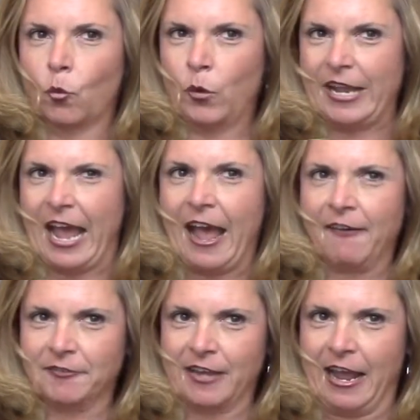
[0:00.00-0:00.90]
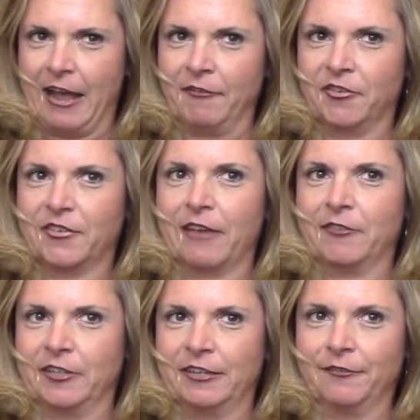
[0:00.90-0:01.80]
we have to have
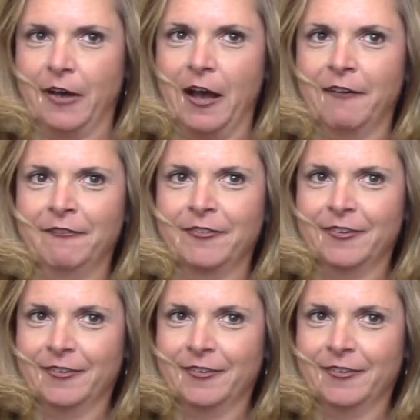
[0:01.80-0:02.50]
75